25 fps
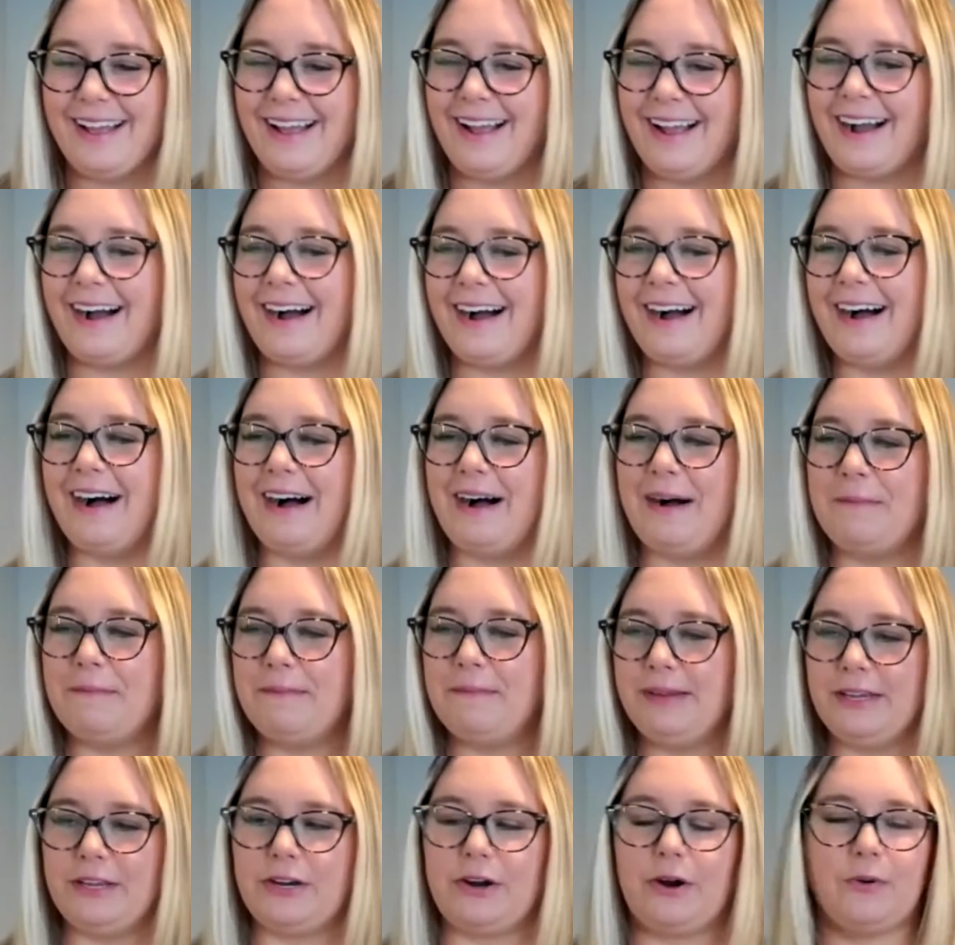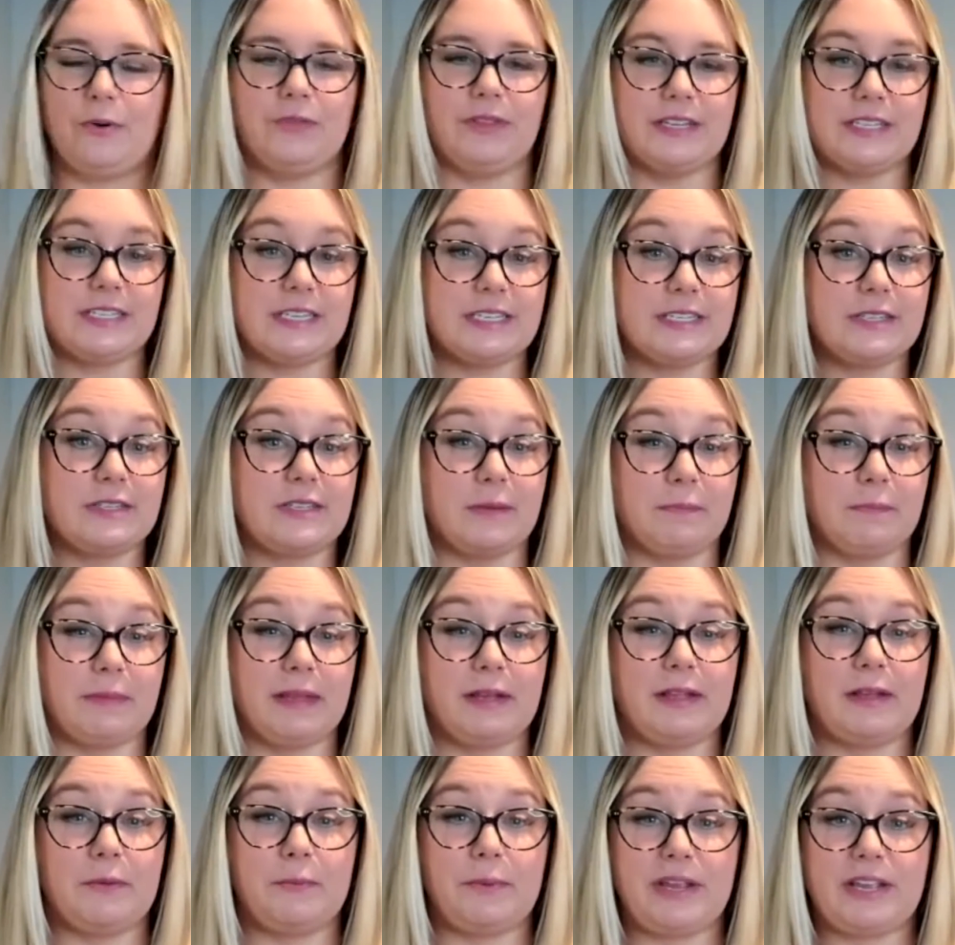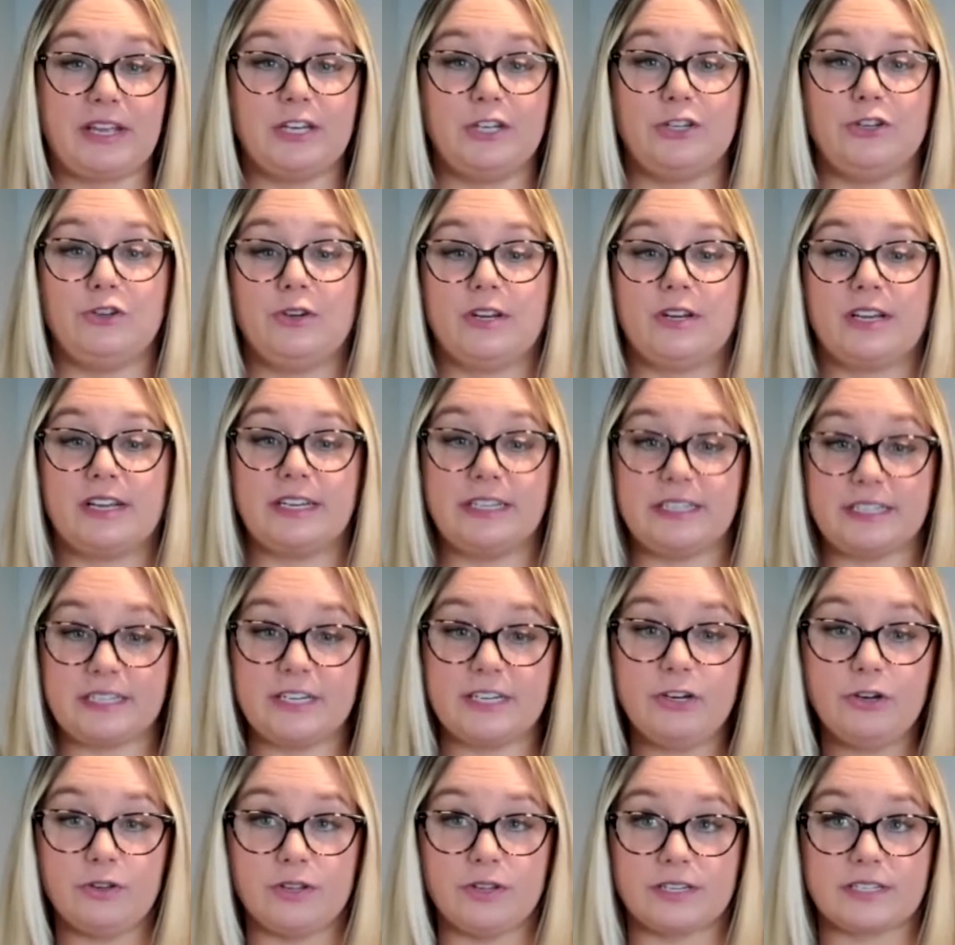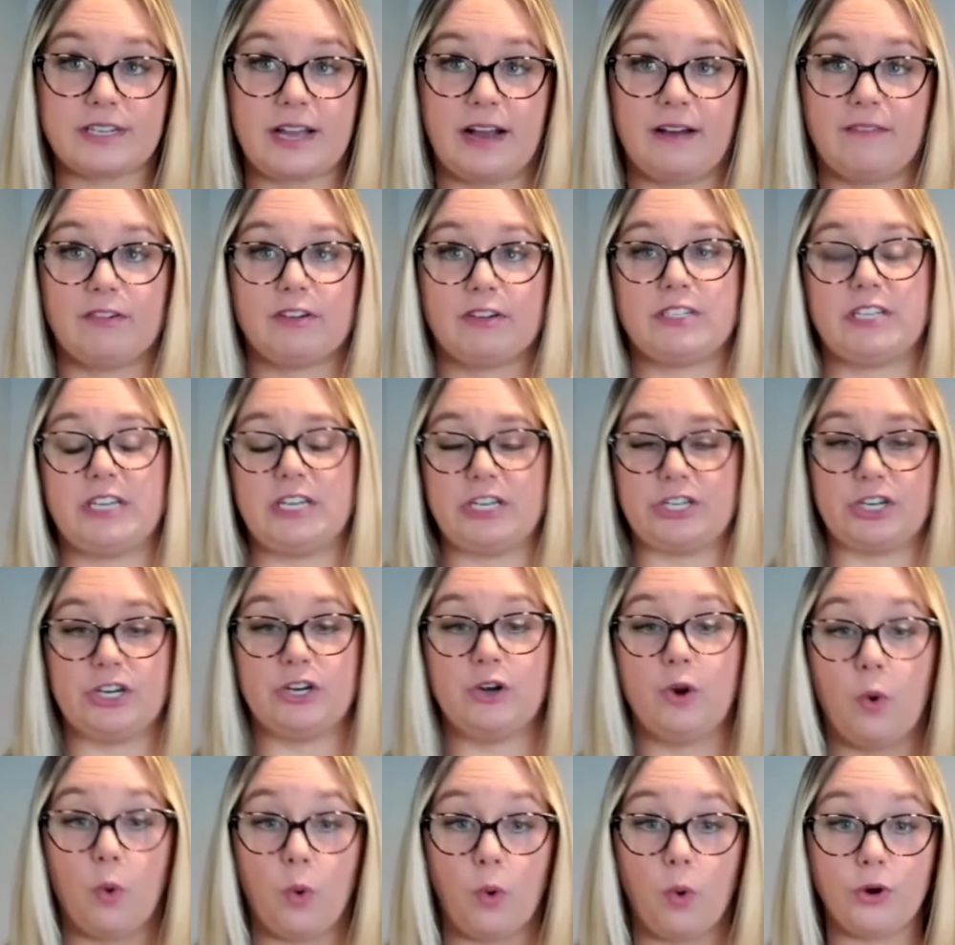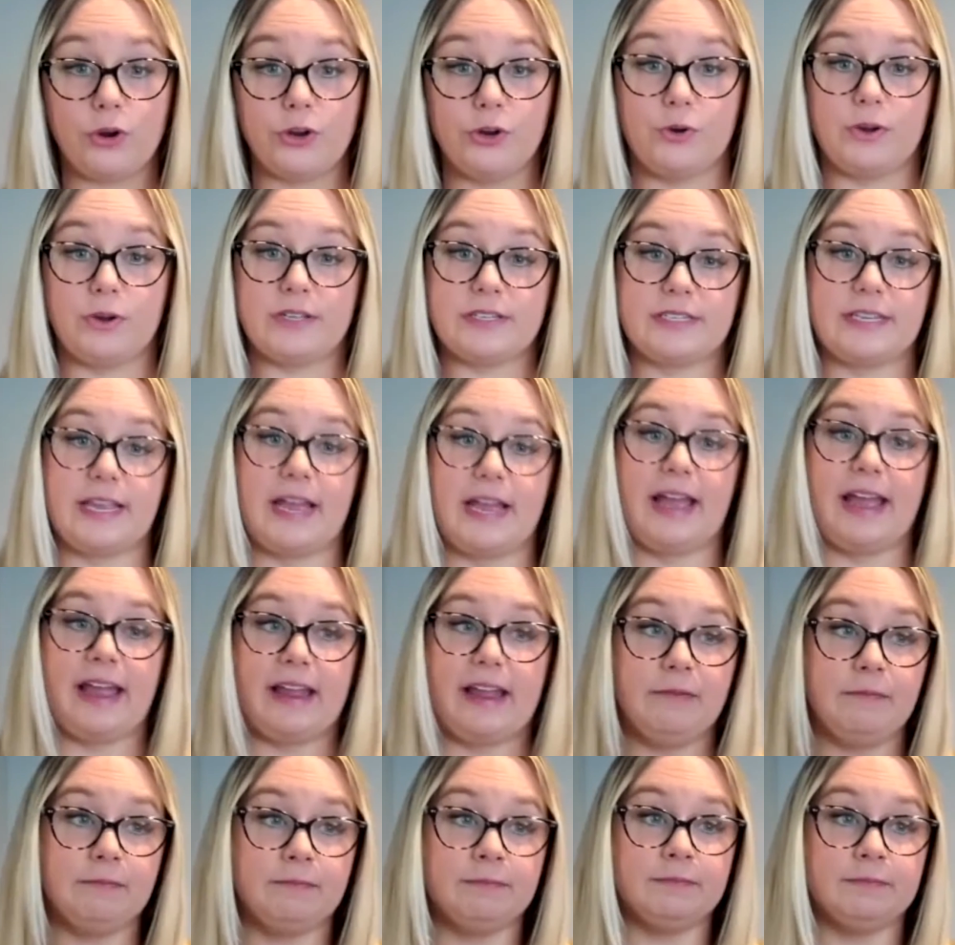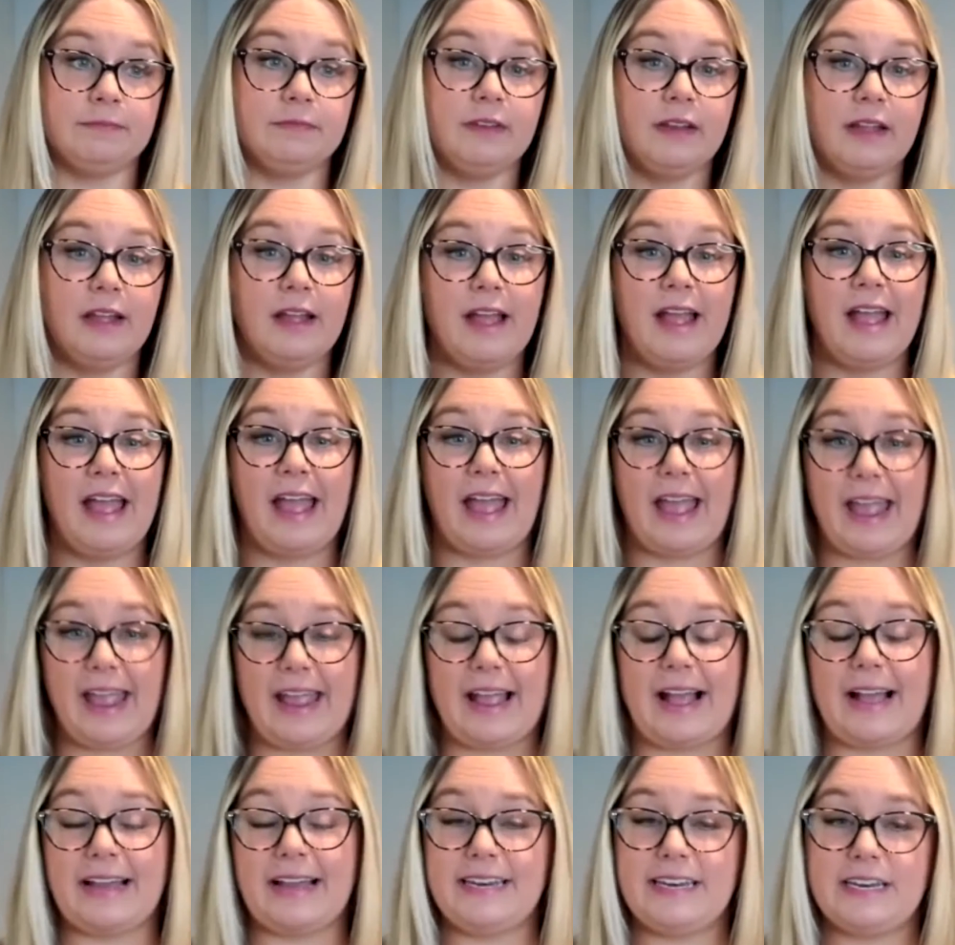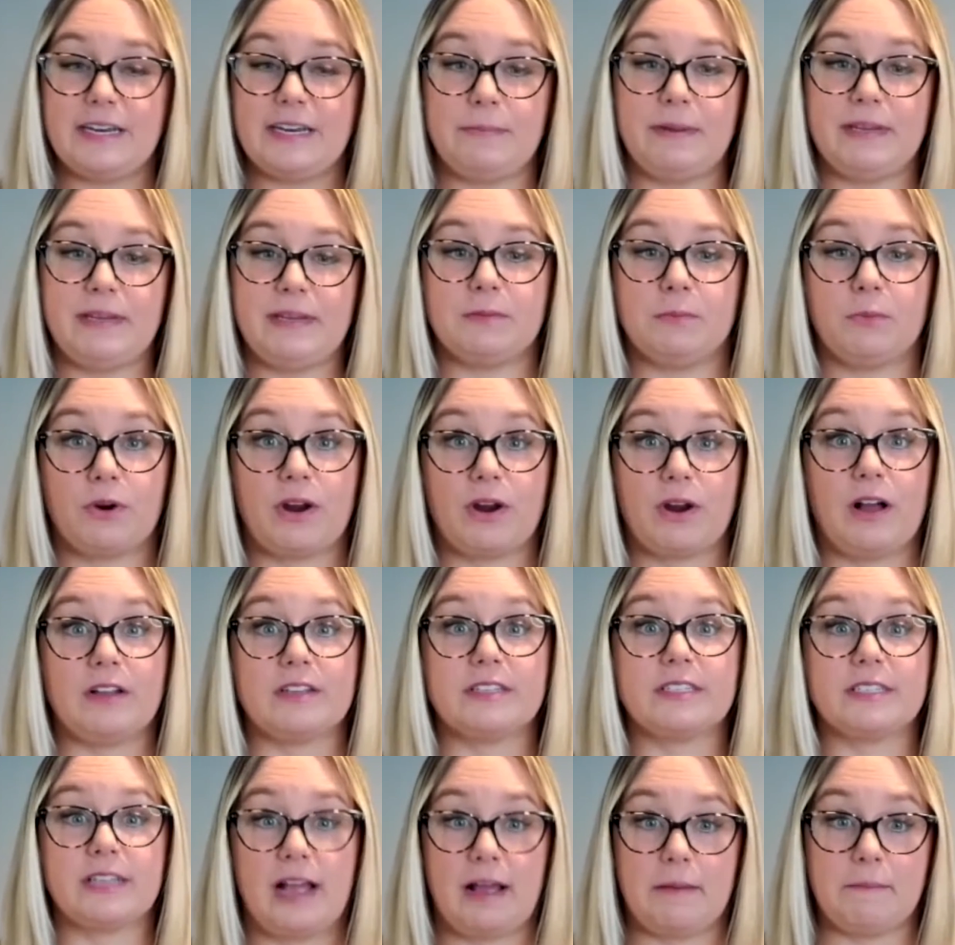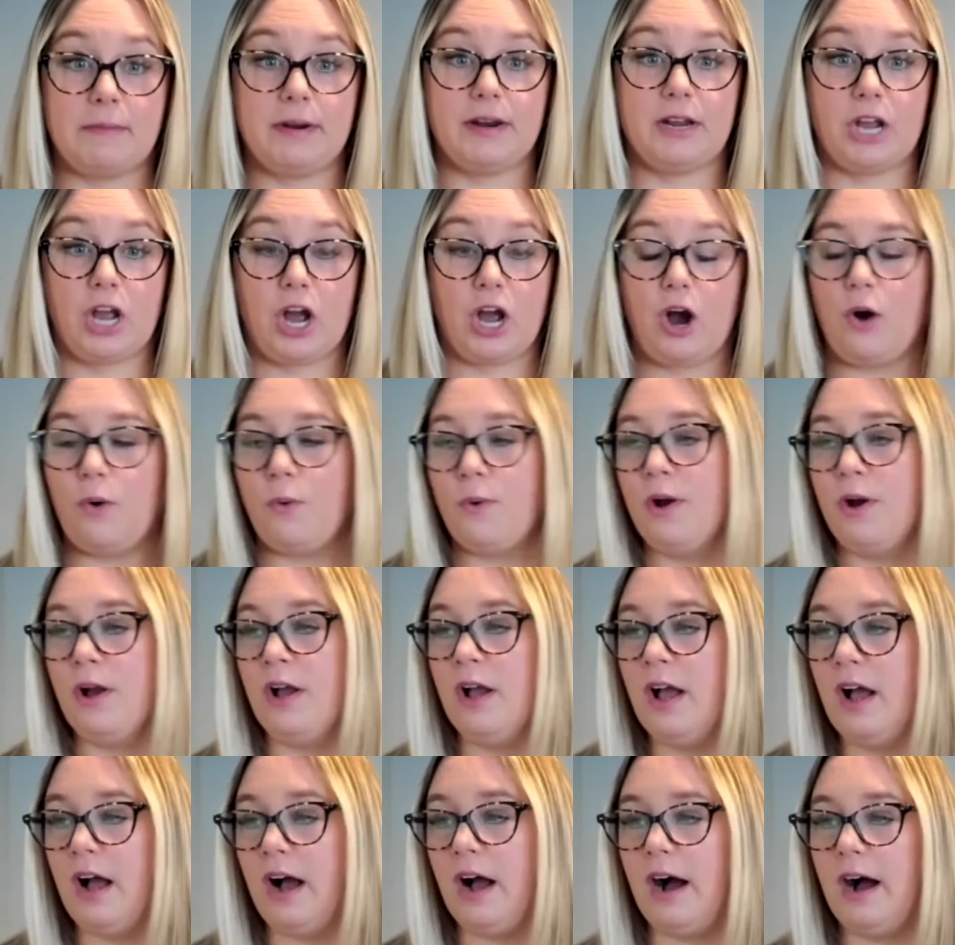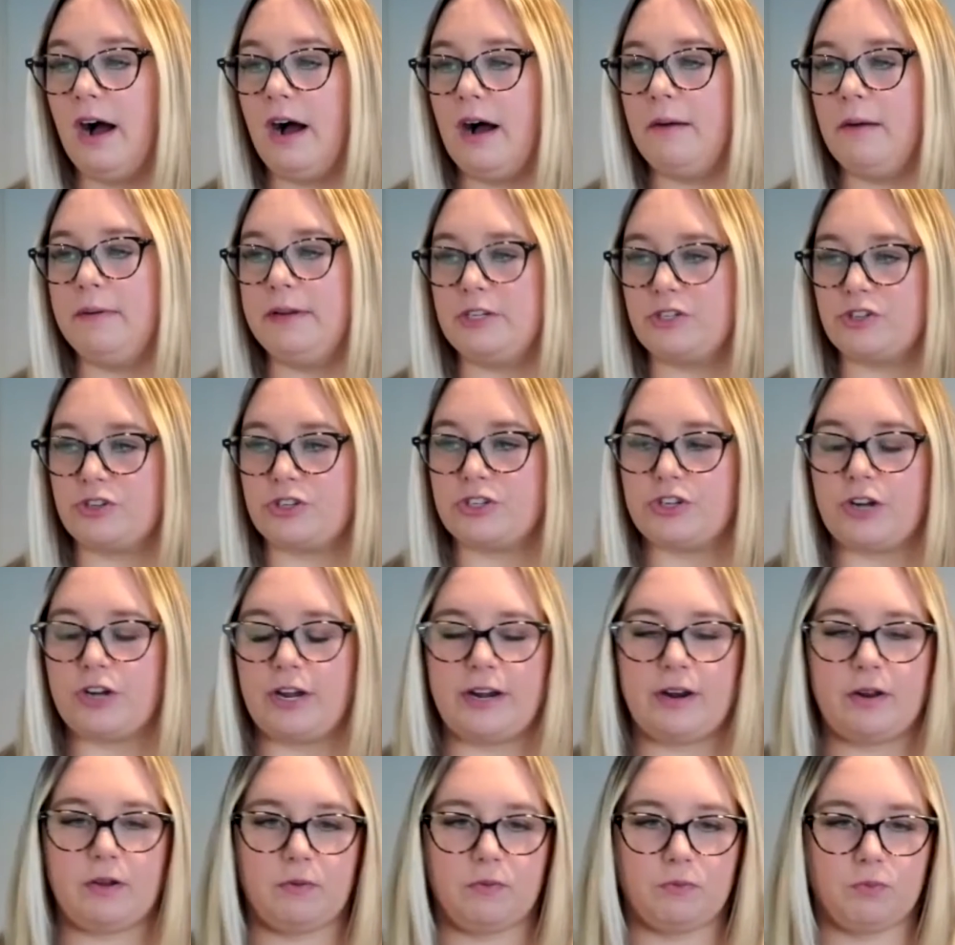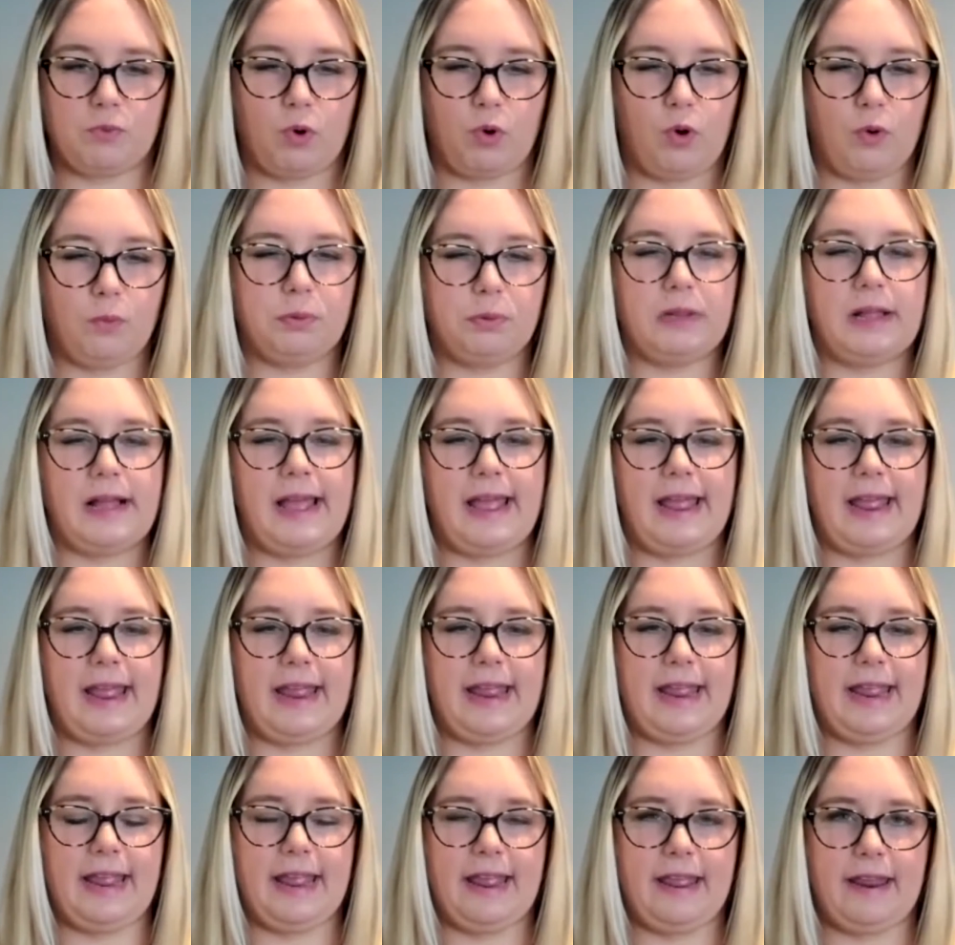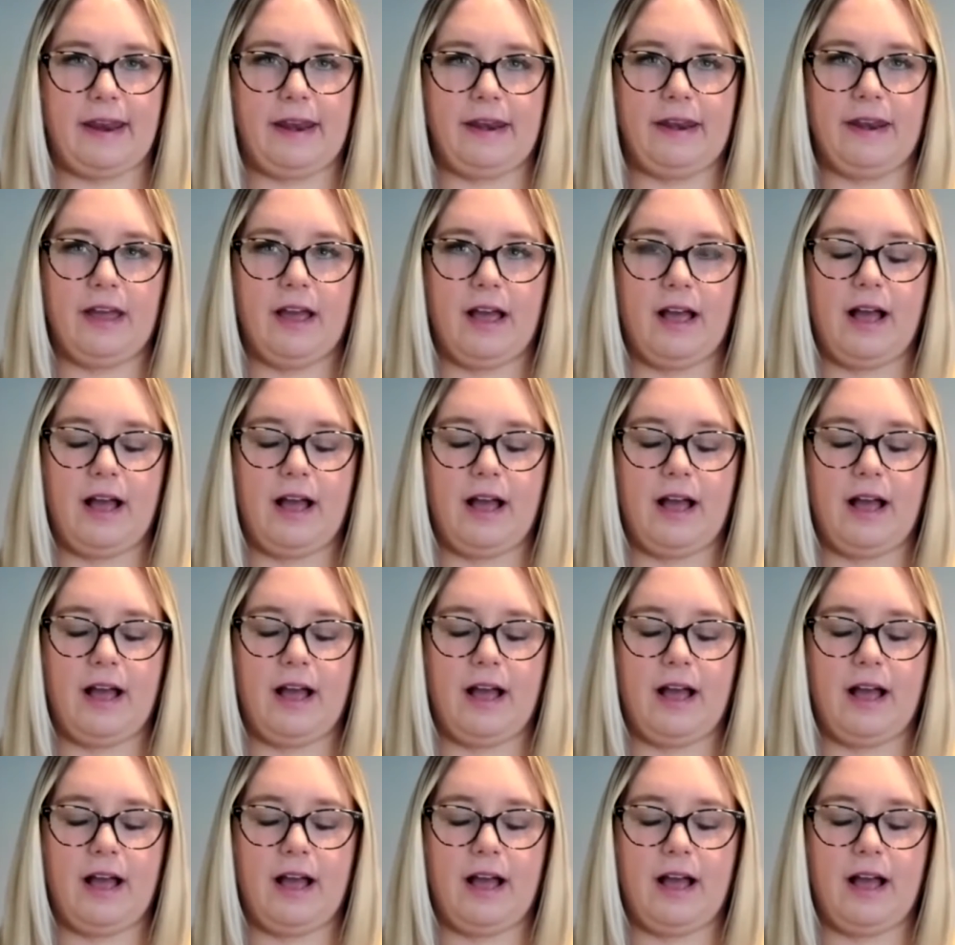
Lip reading: This is something that we can do to continue this conversation. Or you can say, hey, I need to be somewhere else. I'm gonna go. And just try to role play and